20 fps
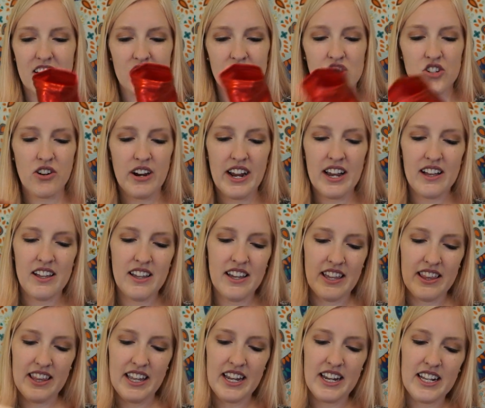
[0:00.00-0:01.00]
trail,
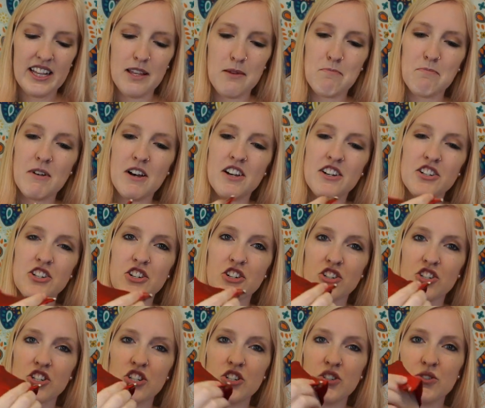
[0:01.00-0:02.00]
and they clip onto your
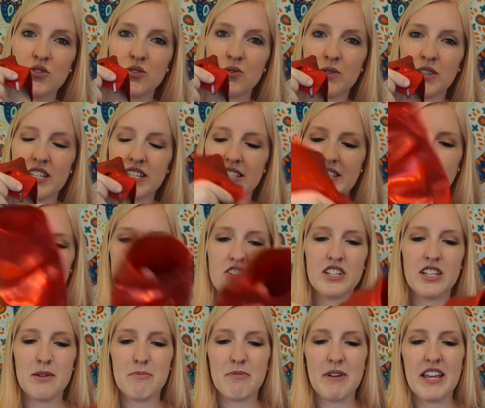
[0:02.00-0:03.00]
shoes with this little
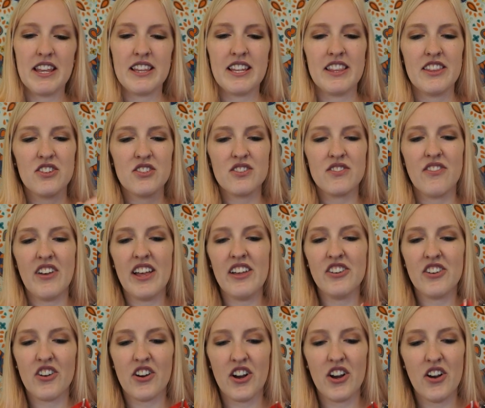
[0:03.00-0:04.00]
clip, and then there's
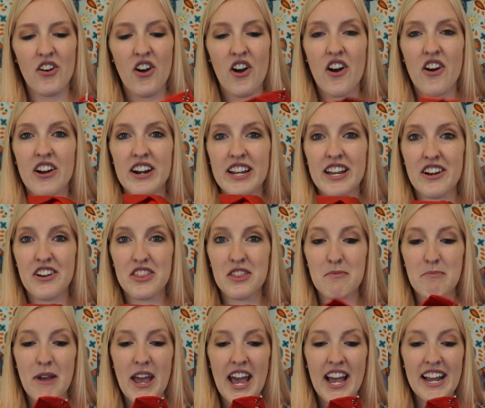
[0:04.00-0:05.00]
Velcro already on the
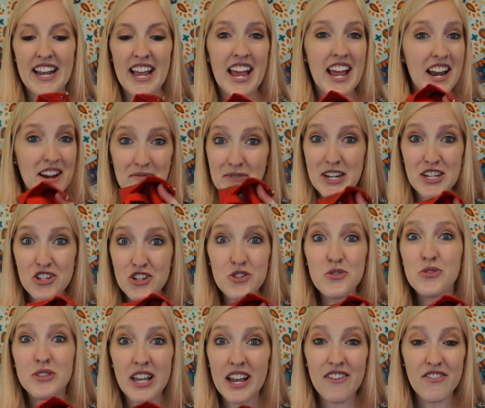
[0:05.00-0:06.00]
back, and my
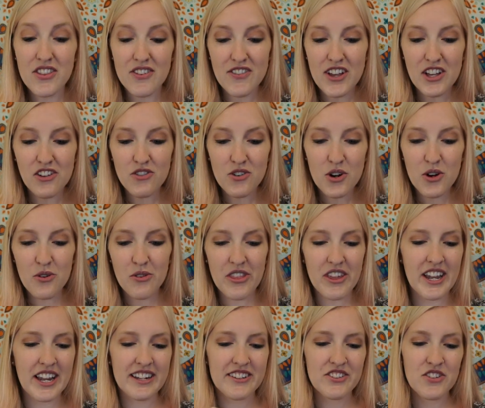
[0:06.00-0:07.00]
shoes have the Velcro
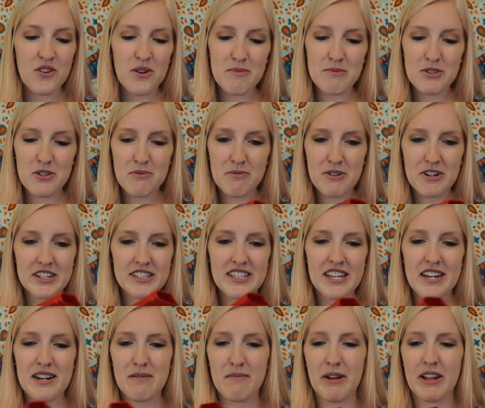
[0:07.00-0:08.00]
thing, so I'm super
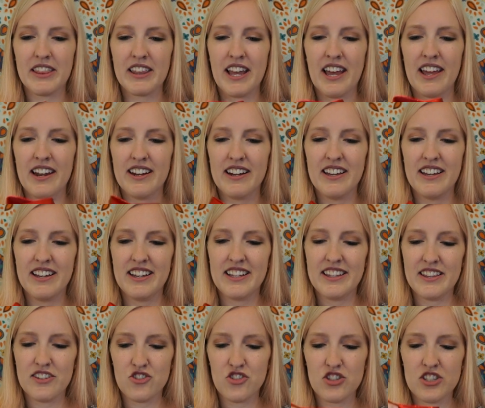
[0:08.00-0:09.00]
excited about that.
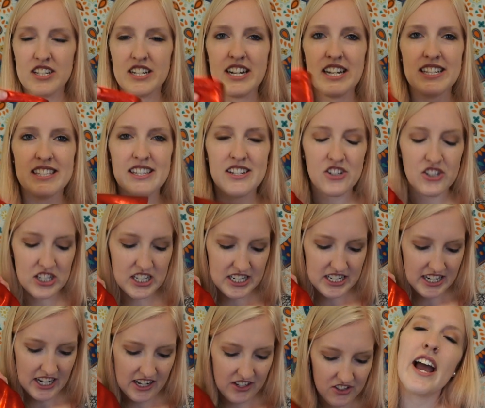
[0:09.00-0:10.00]
That's just a nice little
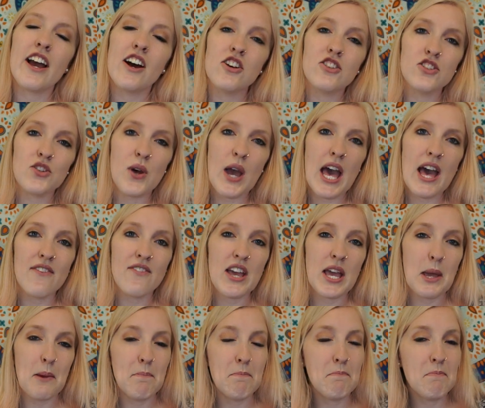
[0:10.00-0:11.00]
detail. I also have
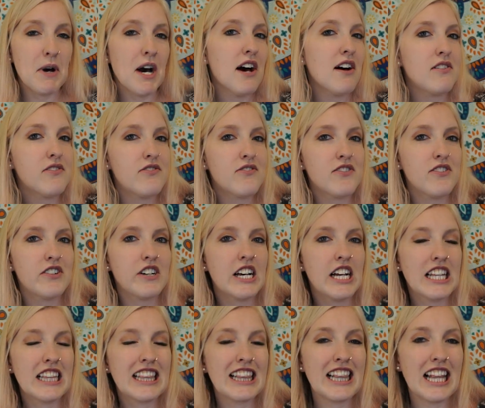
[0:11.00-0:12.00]
a
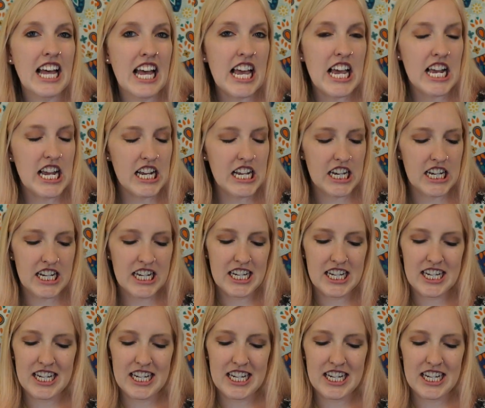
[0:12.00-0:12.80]
buff-like